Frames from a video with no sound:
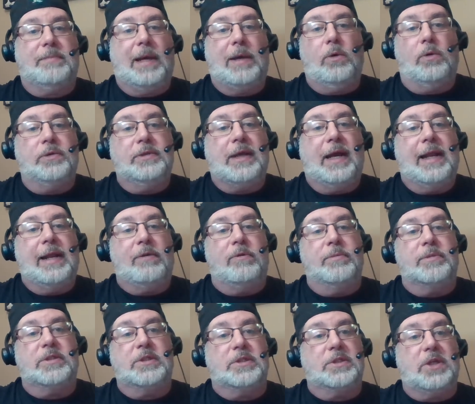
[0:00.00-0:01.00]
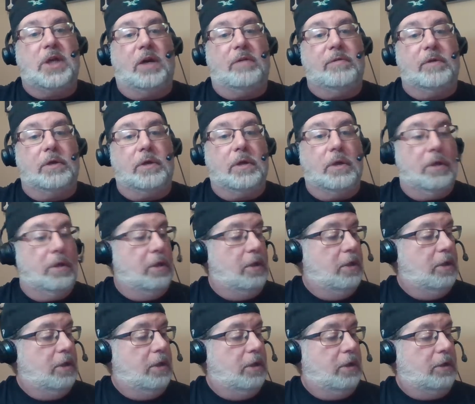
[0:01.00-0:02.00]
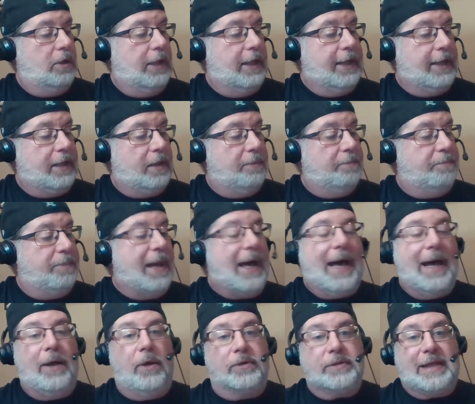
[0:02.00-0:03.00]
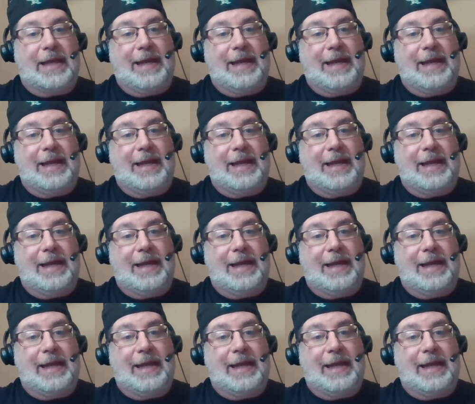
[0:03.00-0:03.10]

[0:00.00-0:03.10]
My whole dining room is just covered, like piles.